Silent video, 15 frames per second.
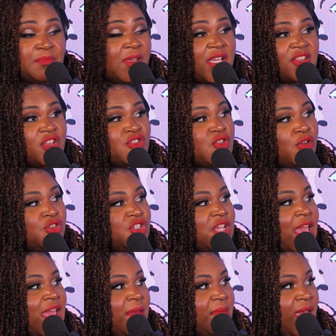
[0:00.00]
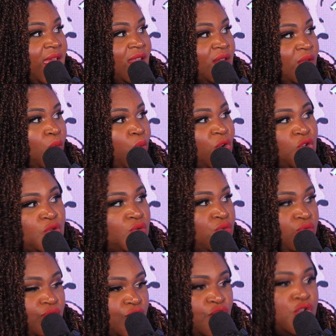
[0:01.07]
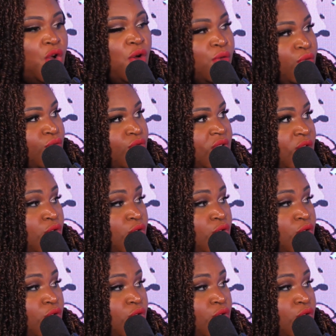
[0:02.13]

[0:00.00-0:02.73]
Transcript: because there's no shame in what you chose. You